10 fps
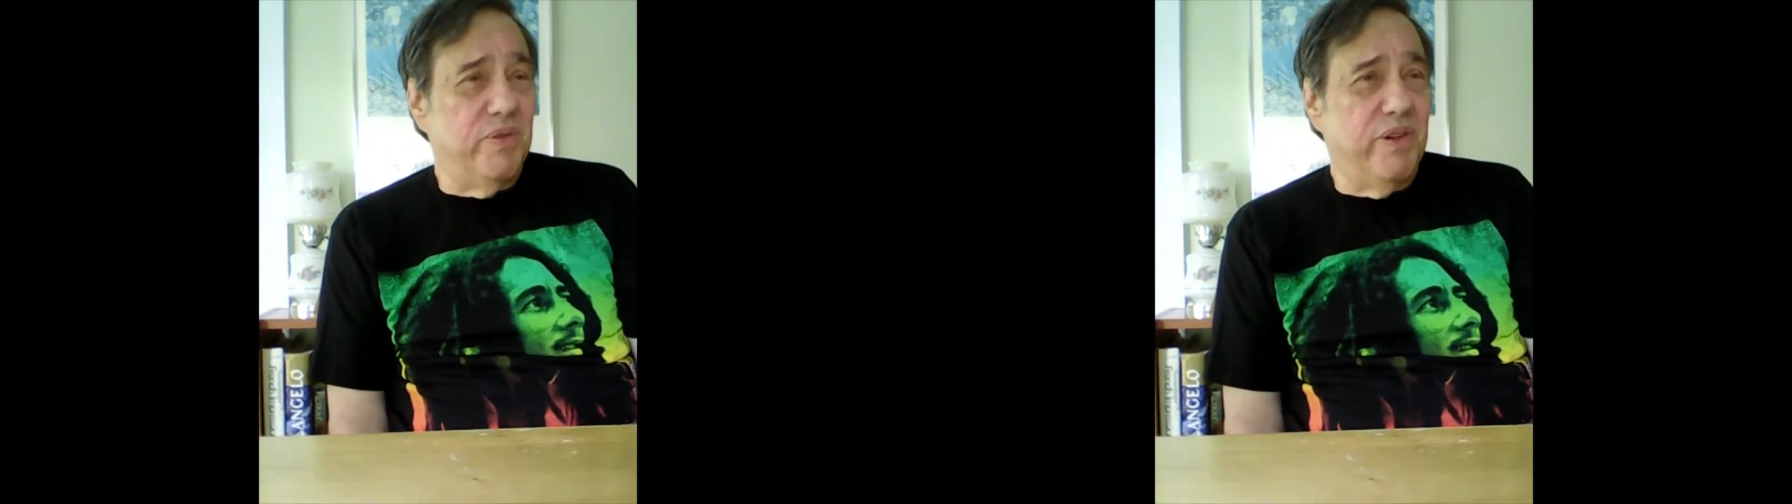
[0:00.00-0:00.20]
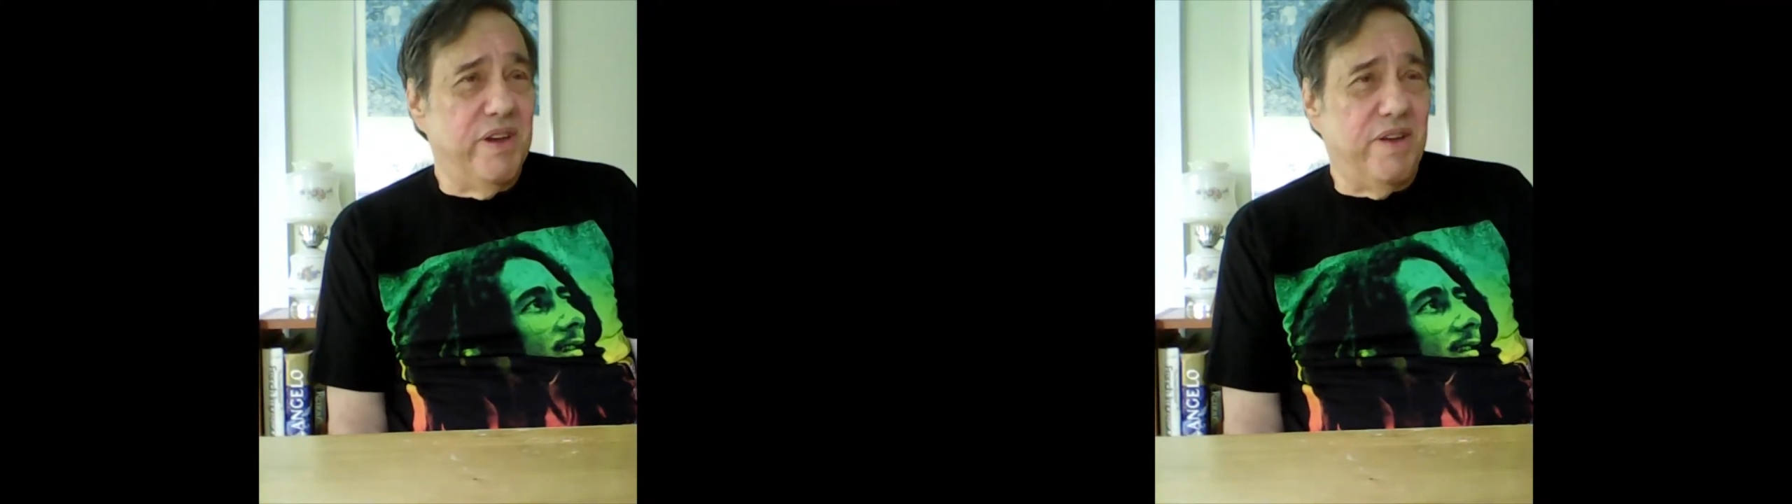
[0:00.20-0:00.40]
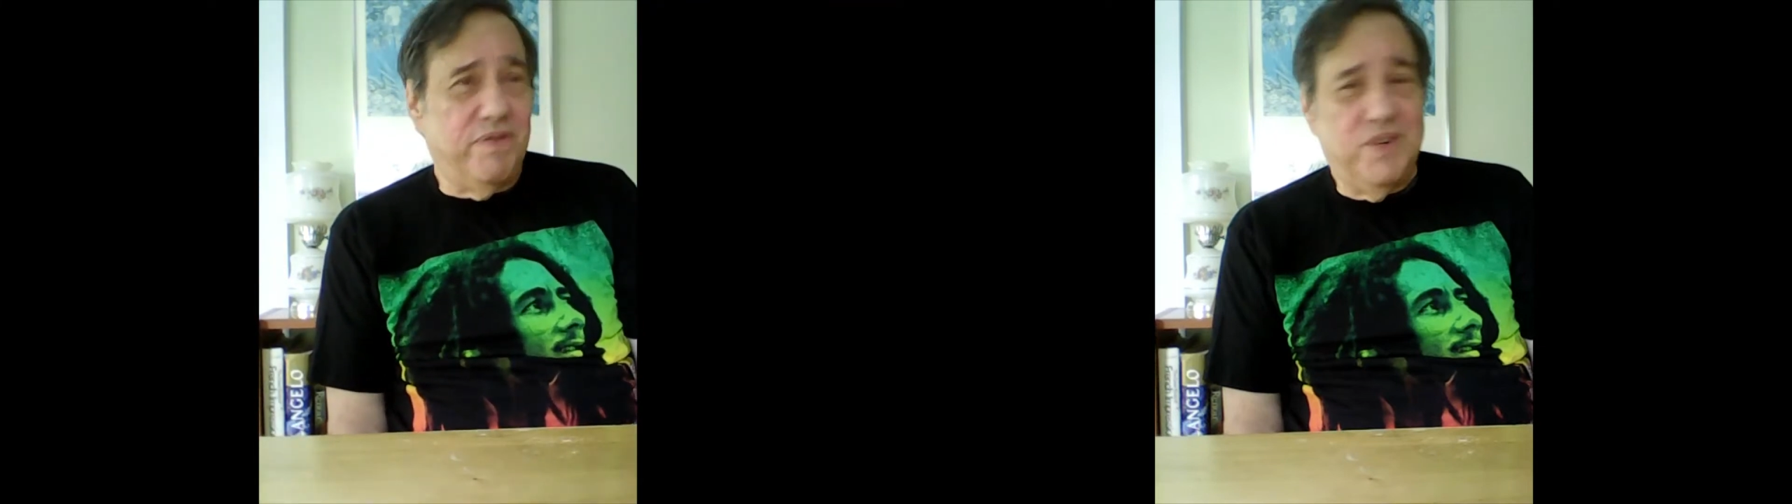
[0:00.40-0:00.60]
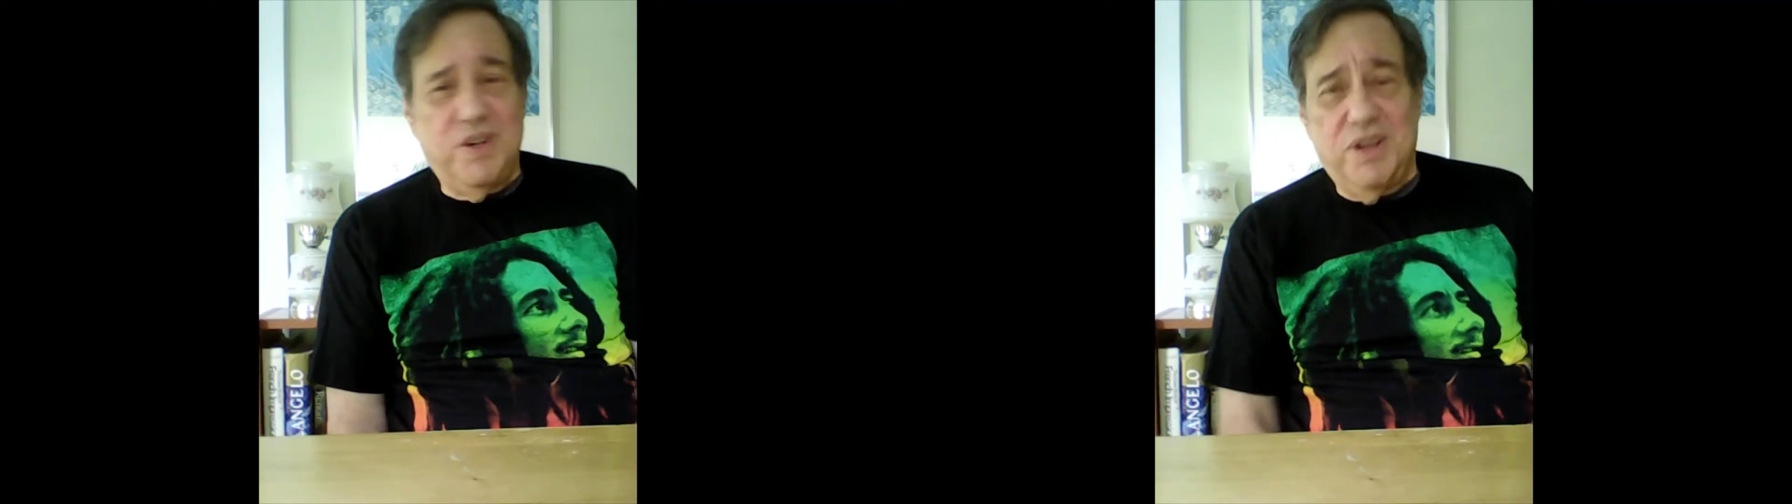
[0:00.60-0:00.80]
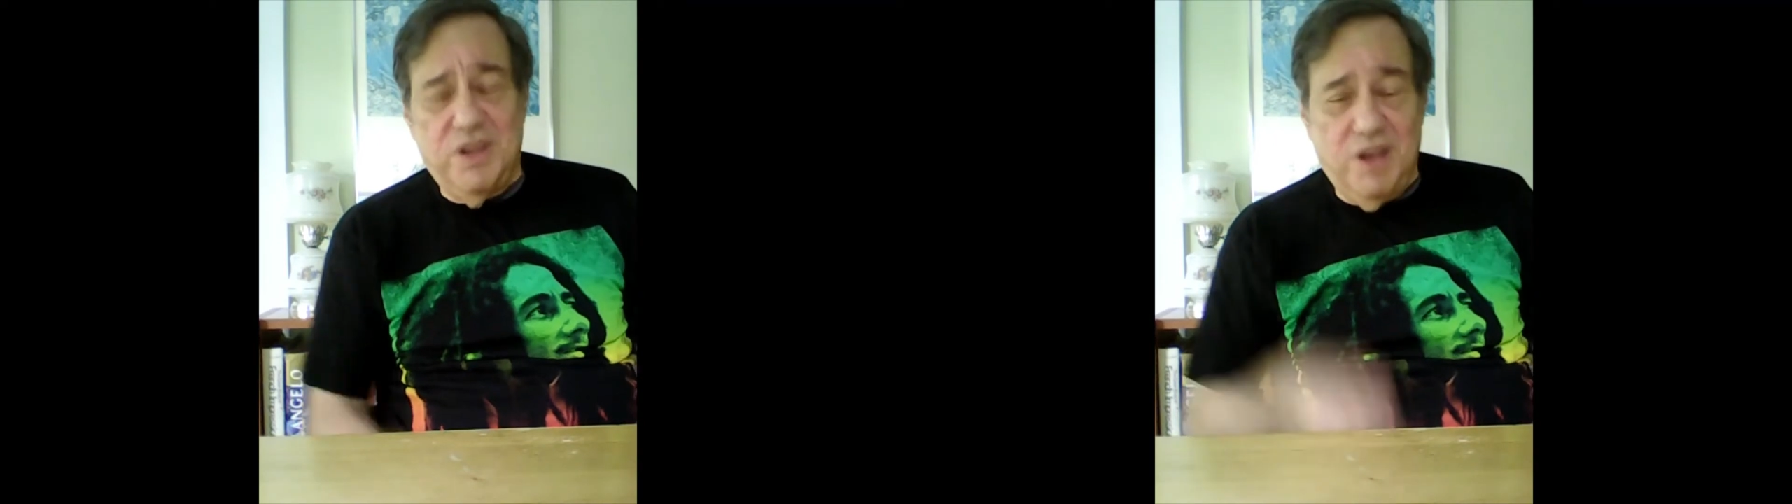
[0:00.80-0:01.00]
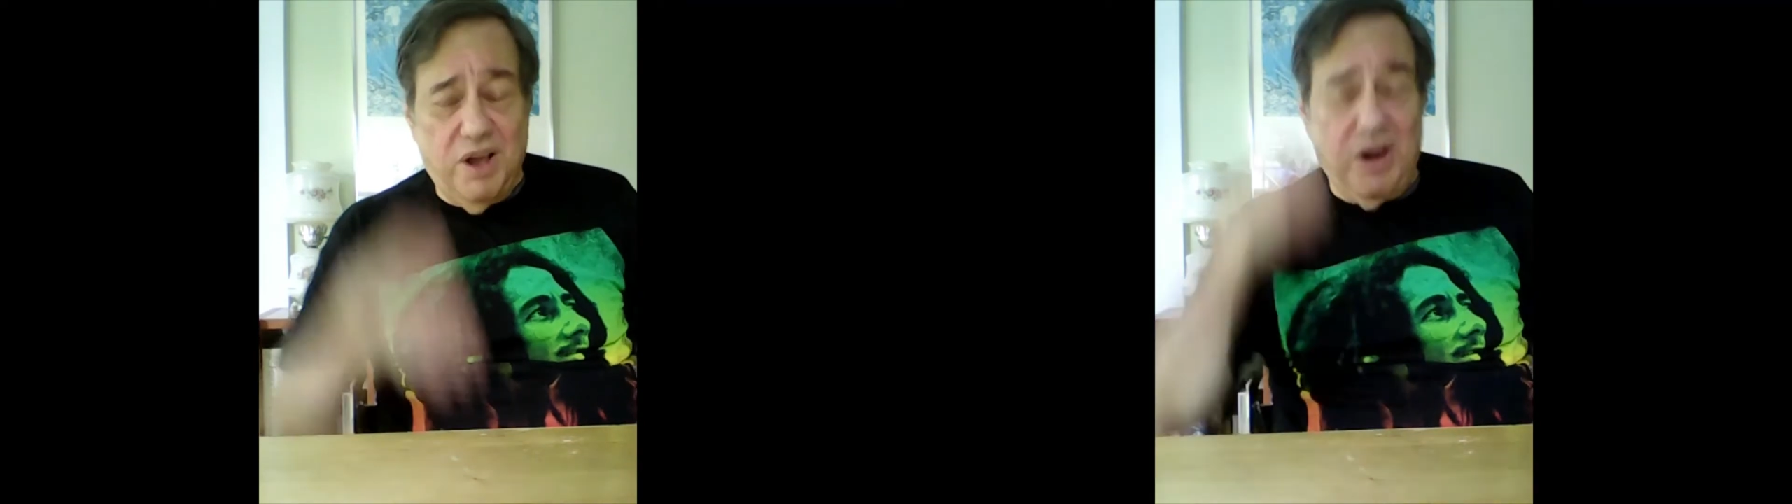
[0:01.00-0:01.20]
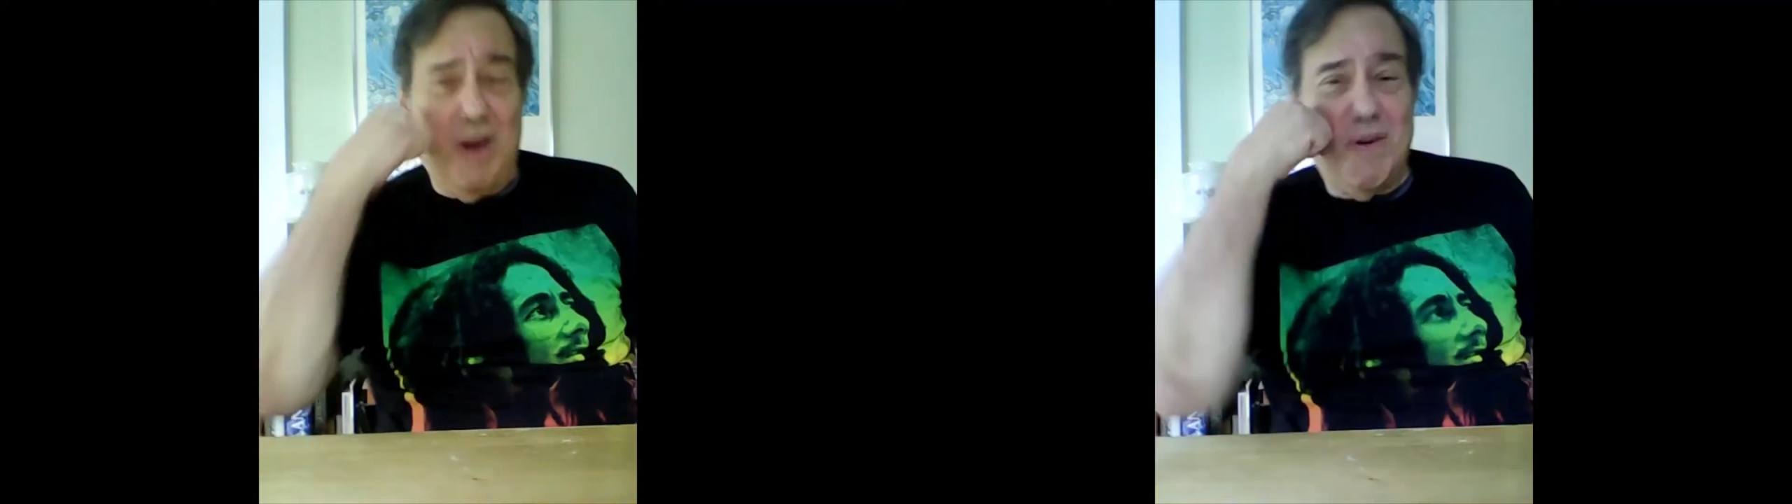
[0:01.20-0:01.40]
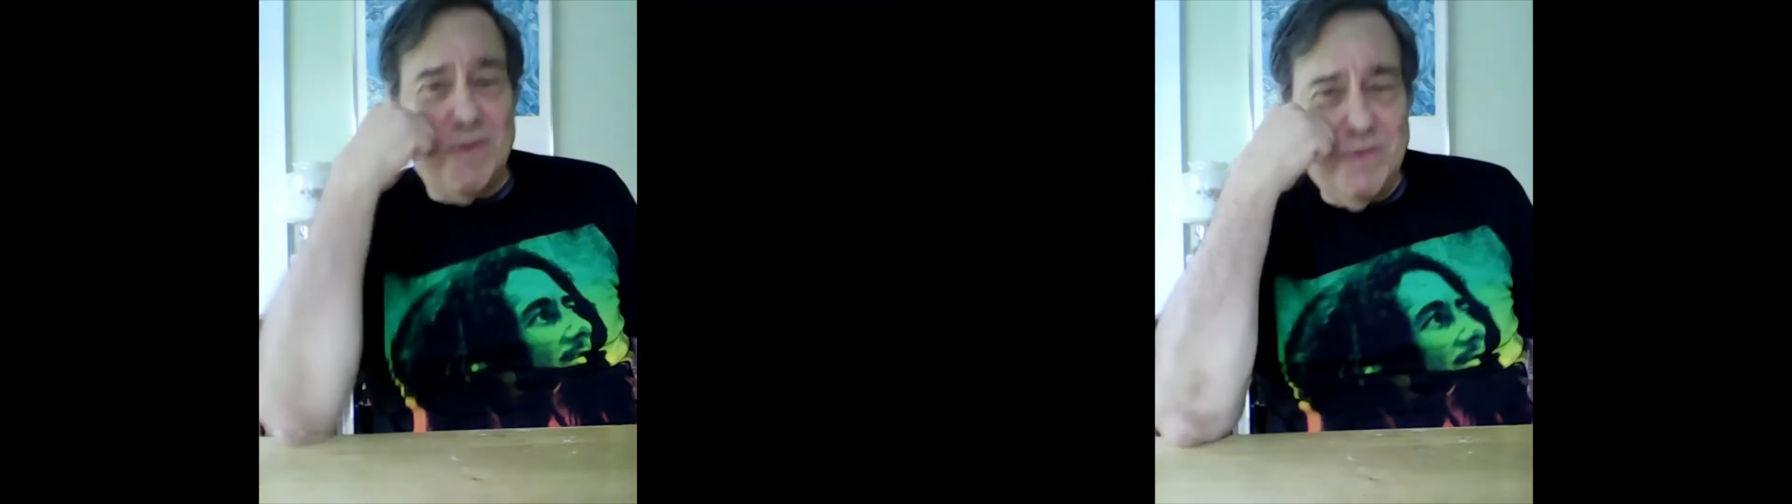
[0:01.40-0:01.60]
of the left.
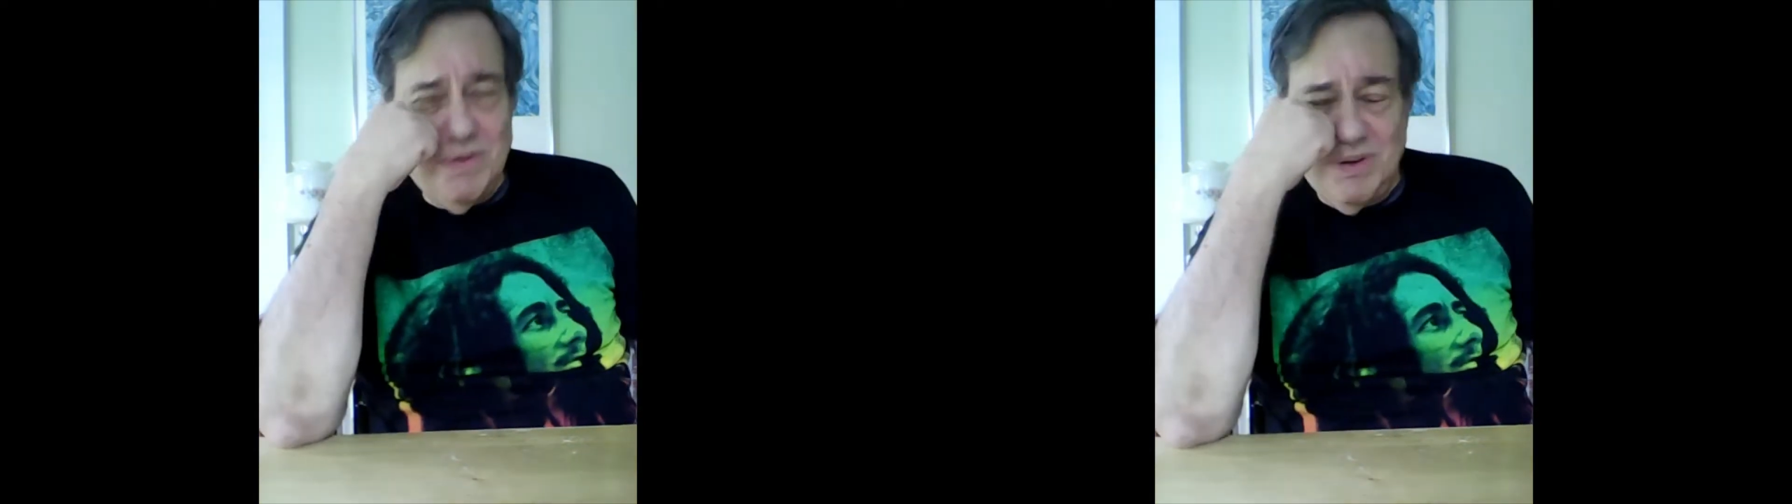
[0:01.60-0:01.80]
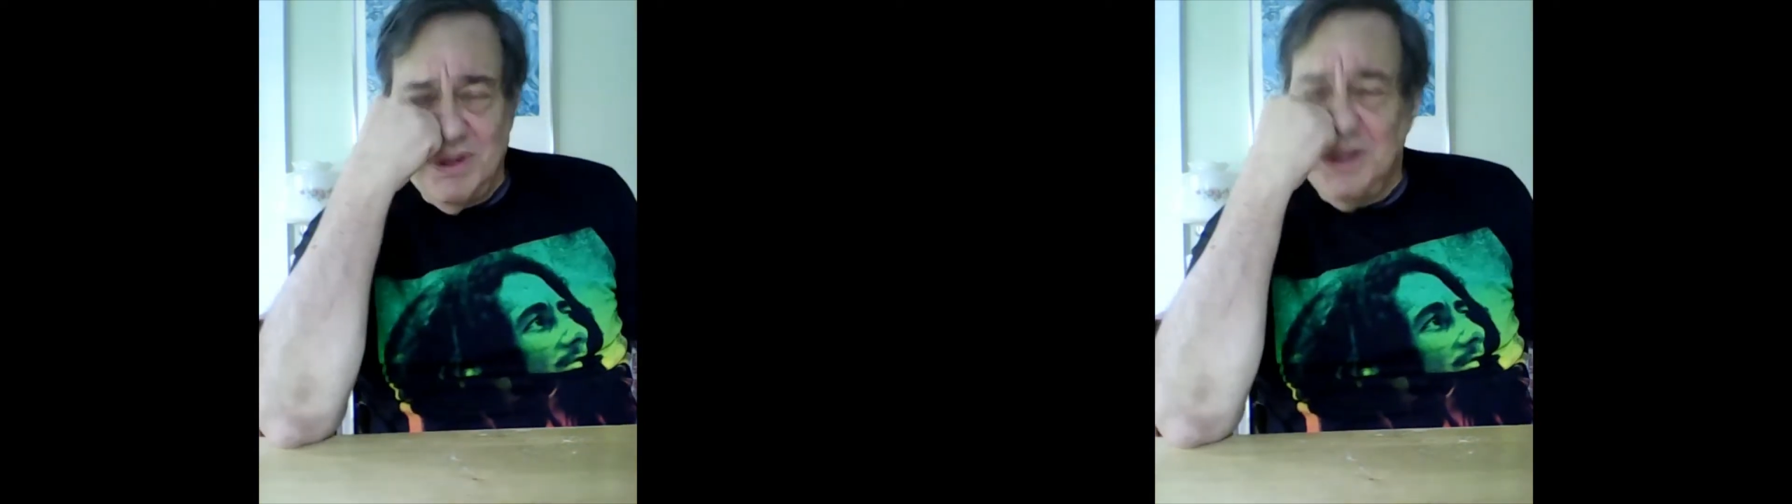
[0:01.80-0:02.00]
Hello?